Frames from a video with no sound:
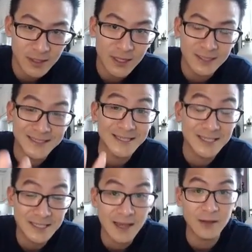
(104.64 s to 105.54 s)
to
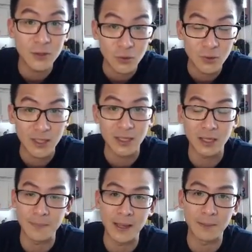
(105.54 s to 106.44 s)
sell you a
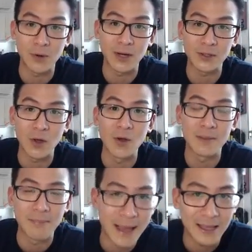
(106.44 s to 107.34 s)
ClickBank product on the
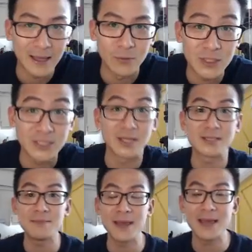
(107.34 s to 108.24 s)
back end, which
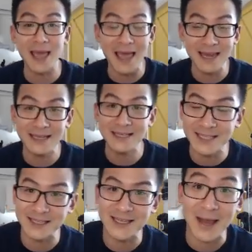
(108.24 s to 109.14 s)
doesn't make any
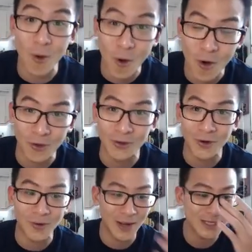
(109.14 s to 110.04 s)
sense at all.
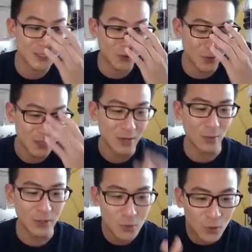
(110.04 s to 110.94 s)
All right, so
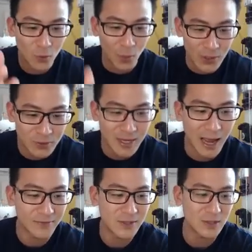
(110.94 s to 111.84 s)
when you
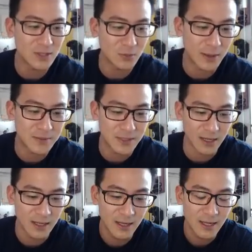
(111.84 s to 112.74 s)
dive into this
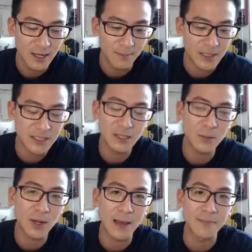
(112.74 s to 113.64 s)
website, basically
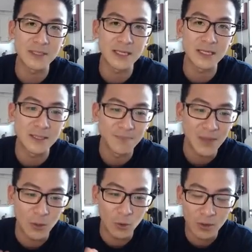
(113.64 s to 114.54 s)
what happens is,
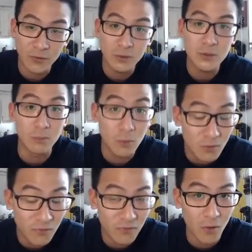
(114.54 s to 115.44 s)
in order for you to
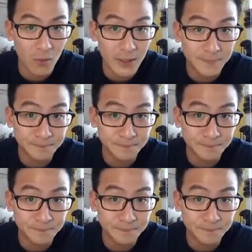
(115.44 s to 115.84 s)
move forward,